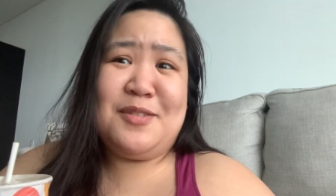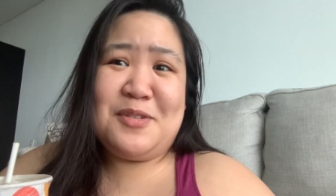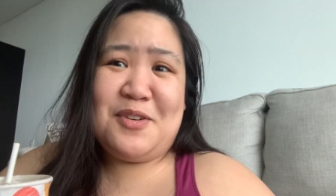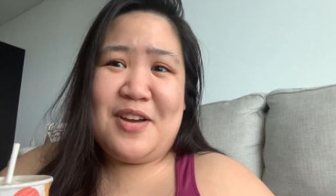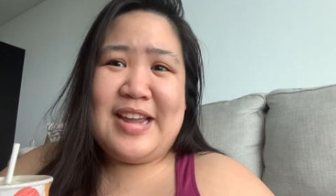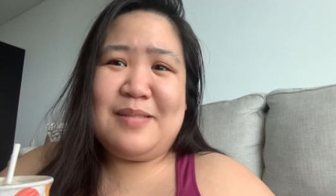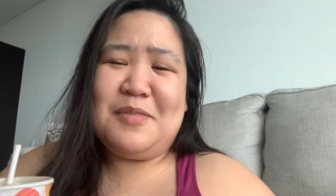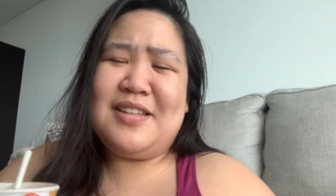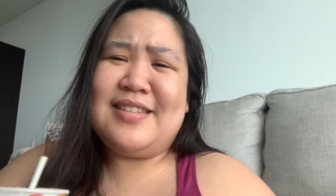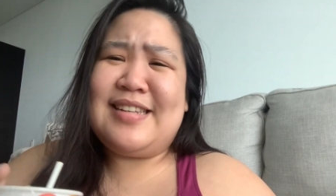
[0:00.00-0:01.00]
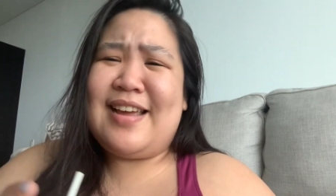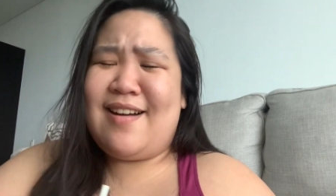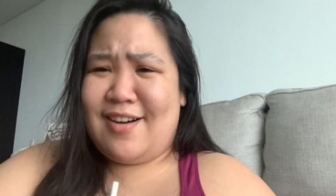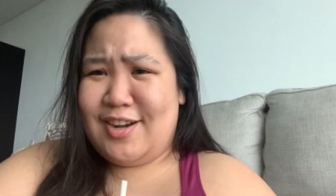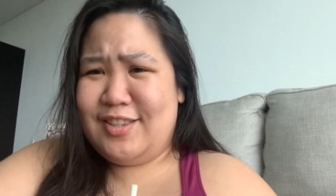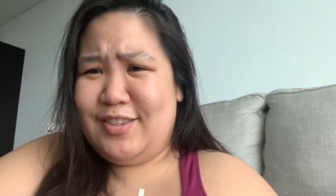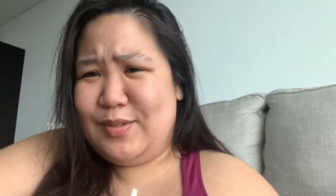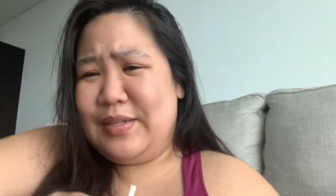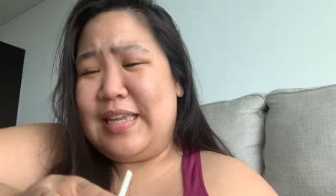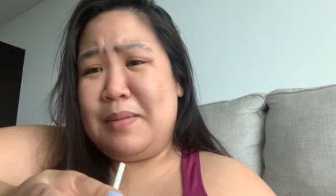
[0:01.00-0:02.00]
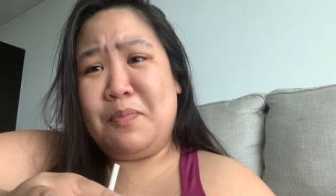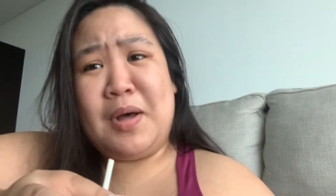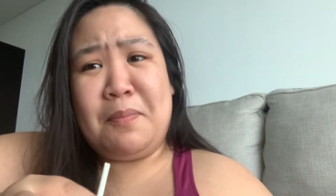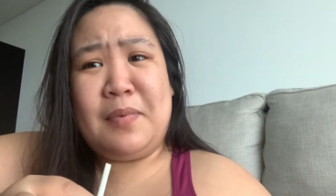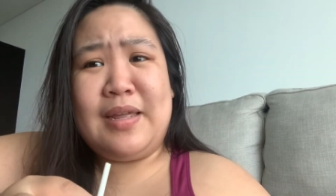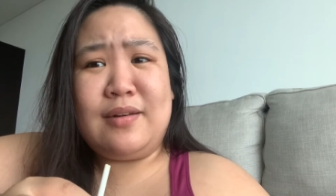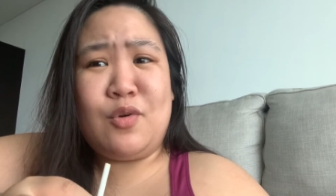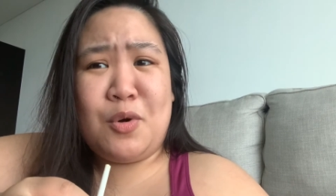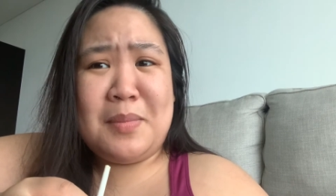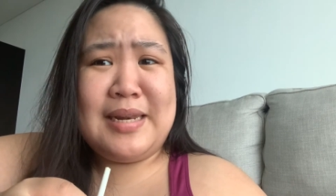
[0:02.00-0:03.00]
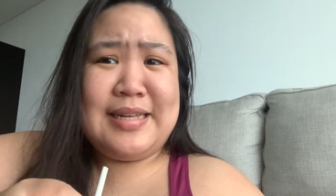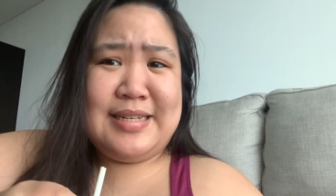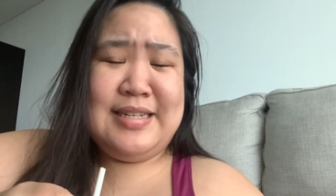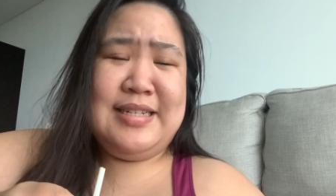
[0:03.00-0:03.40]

It was great, but it's like hard to keep up like normally.